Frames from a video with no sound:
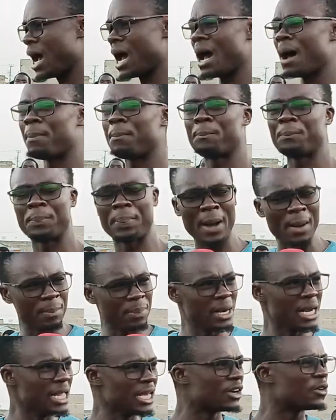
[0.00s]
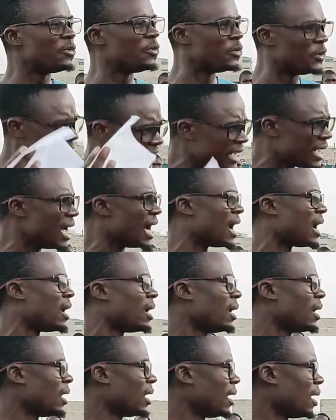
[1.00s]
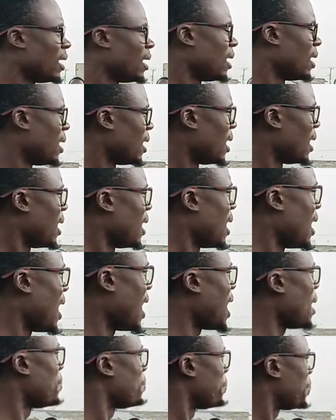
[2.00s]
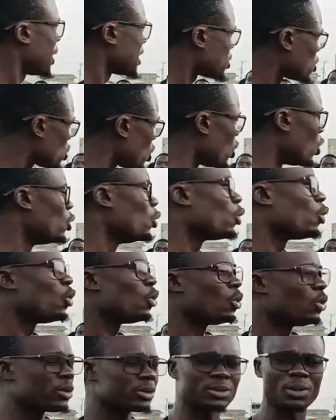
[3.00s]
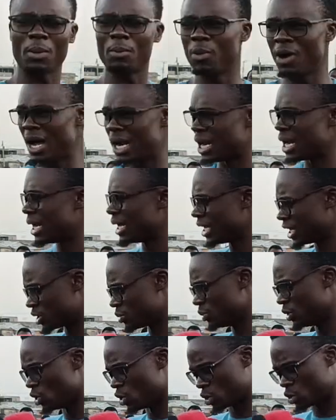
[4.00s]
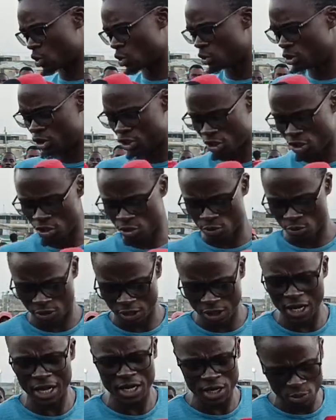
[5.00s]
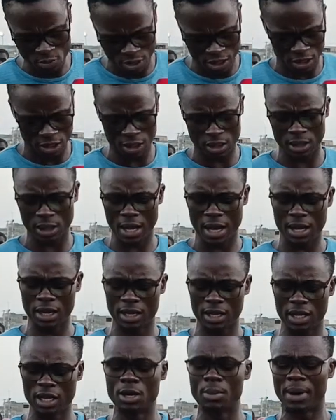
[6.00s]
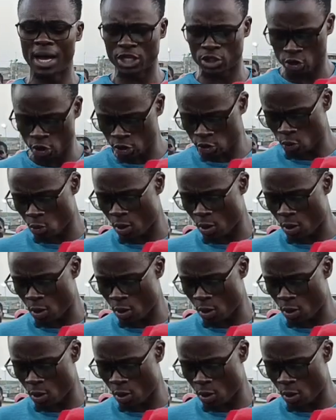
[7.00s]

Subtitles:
a public figure, a person. Bwana, let me not continue. Anyway, in my short